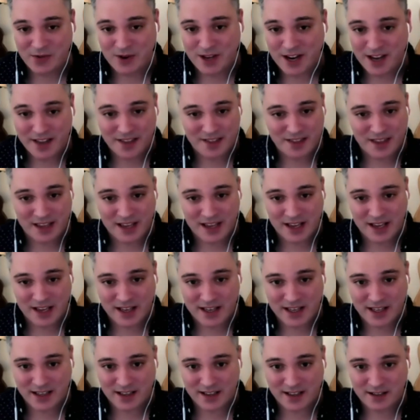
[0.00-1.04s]
when I think
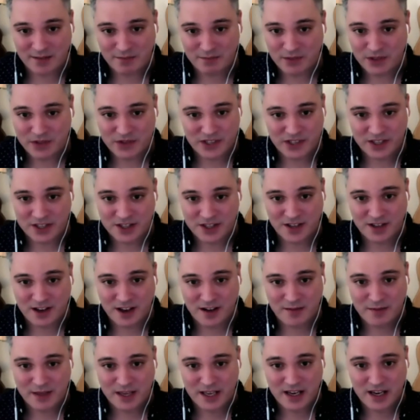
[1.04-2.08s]
music should
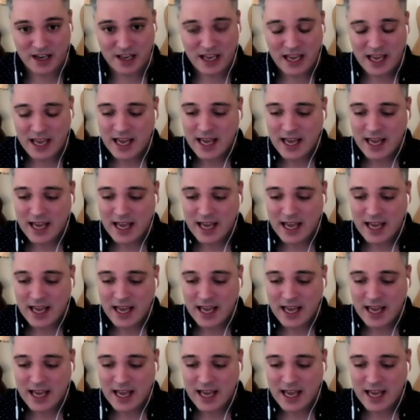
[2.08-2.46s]
come in,